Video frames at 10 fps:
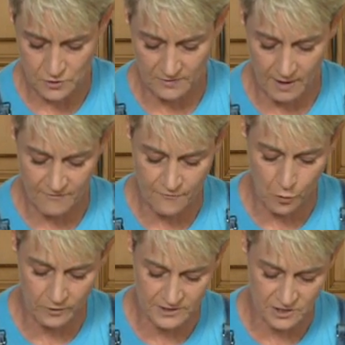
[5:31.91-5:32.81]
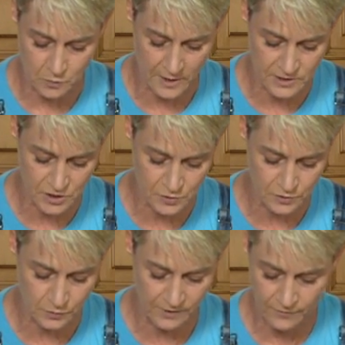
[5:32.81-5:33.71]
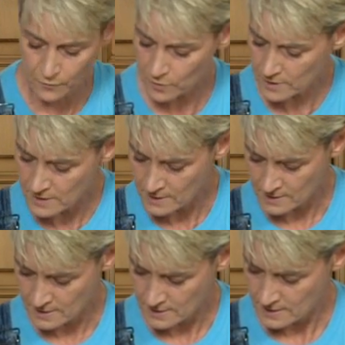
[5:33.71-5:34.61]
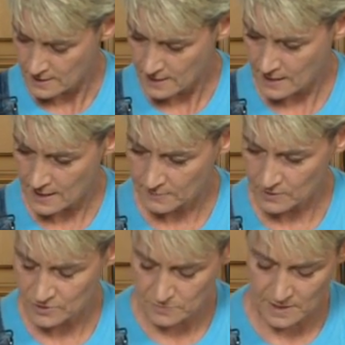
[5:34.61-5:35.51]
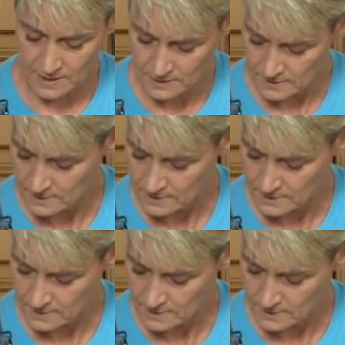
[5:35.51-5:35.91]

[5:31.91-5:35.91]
So I've got four inches, one, two, three, four. And I'm gonna use my